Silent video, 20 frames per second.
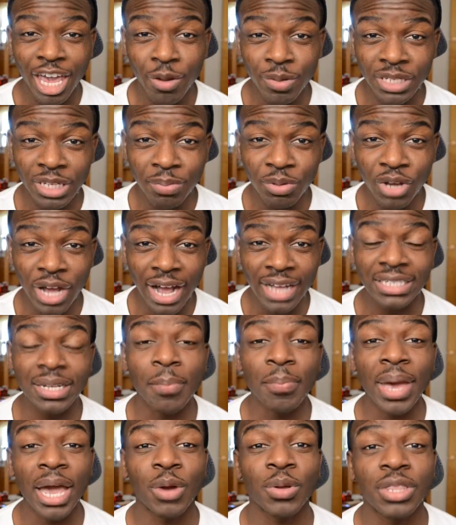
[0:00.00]
Hey, what's up, you guys?
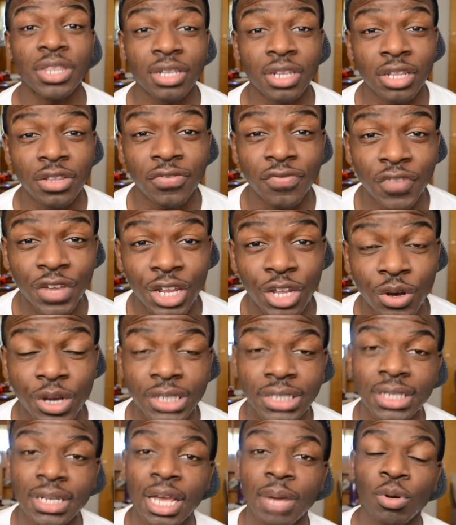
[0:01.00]
I'm back with another video,
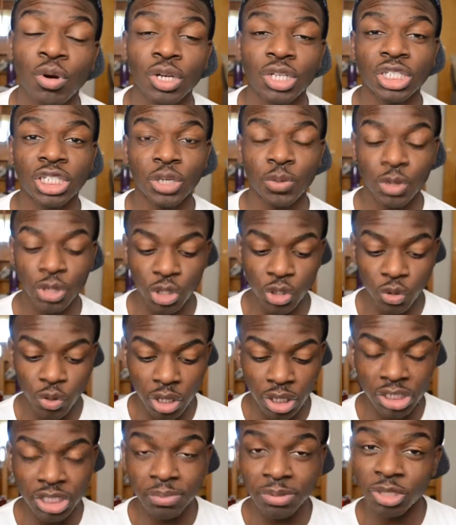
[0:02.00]
and today I'm going to share with you
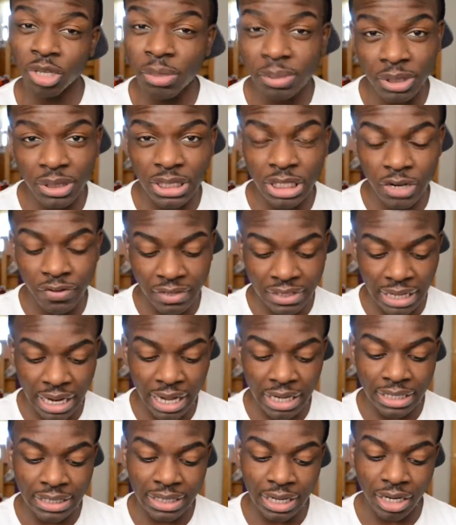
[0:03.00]
a subscription service that
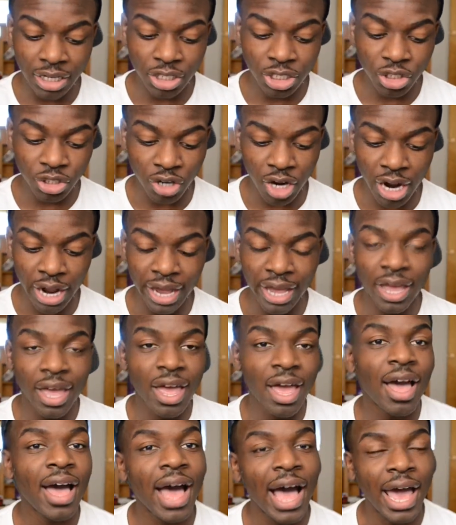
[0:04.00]
I decided to try.
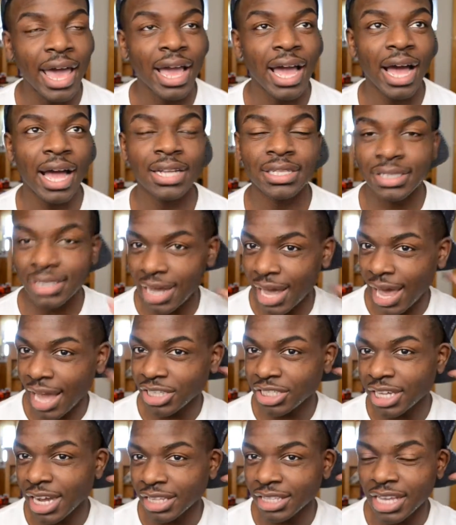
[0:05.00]
I
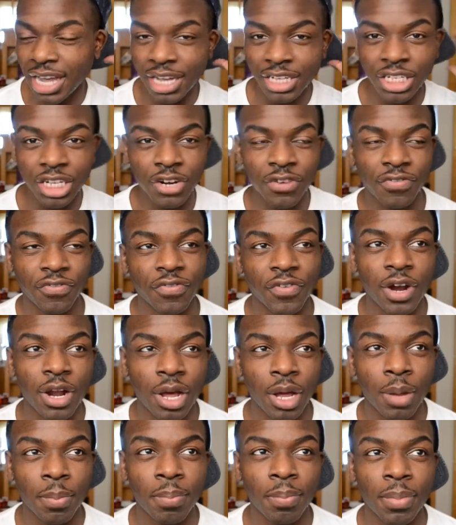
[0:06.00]
actually got the idea
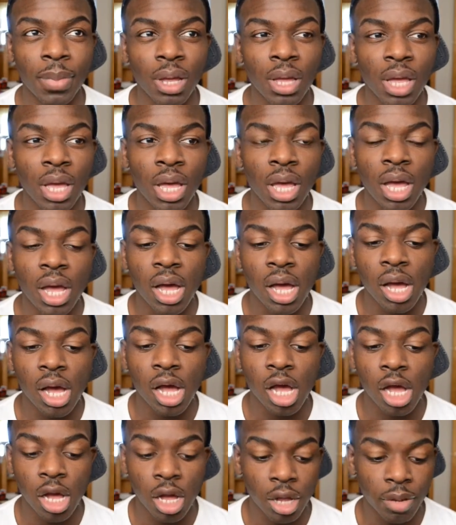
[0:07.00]
from
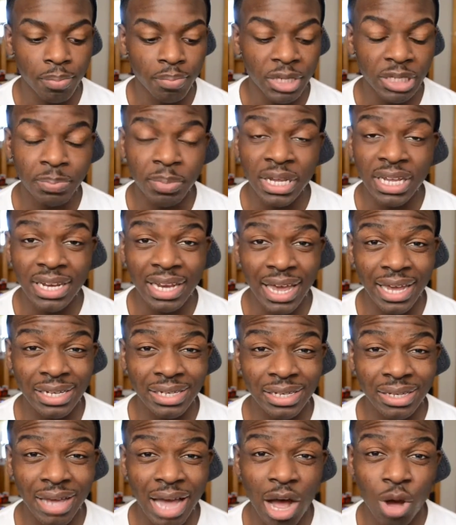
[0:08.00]
Miss
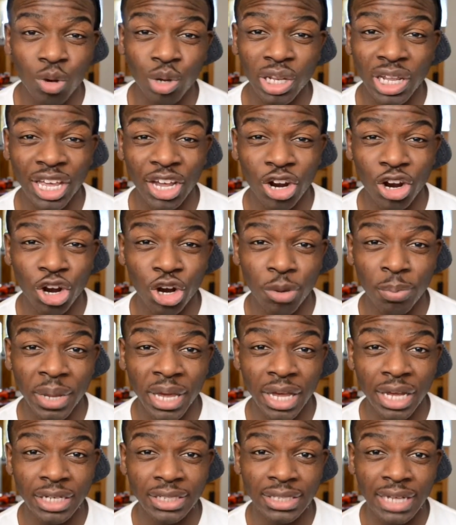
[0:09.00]
P90. I will link her
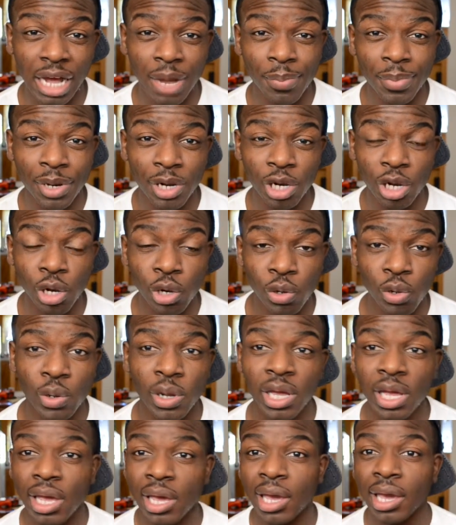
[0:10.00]
page down below,
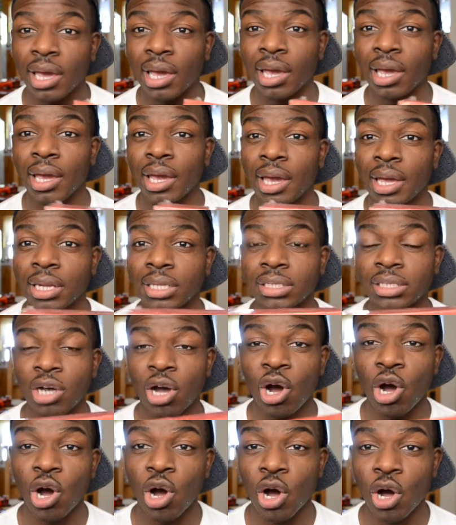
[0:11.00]
and it's
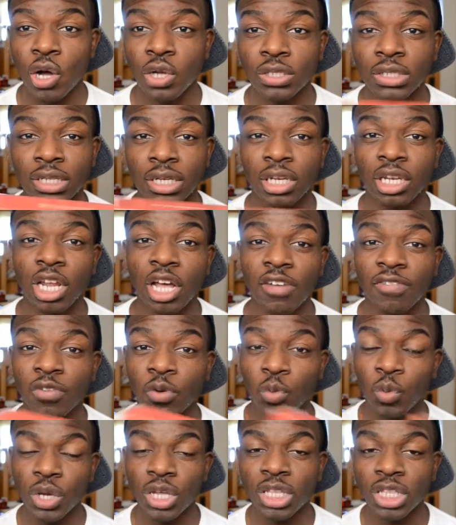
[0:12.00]
called
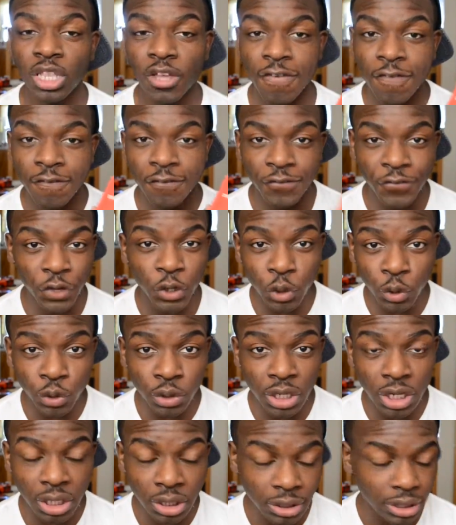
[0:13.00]
Love with
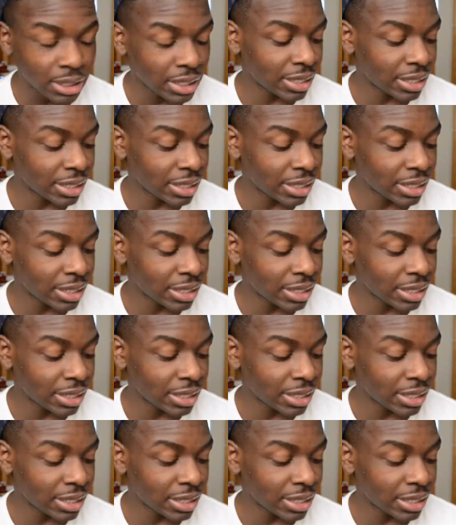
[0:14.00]
Food.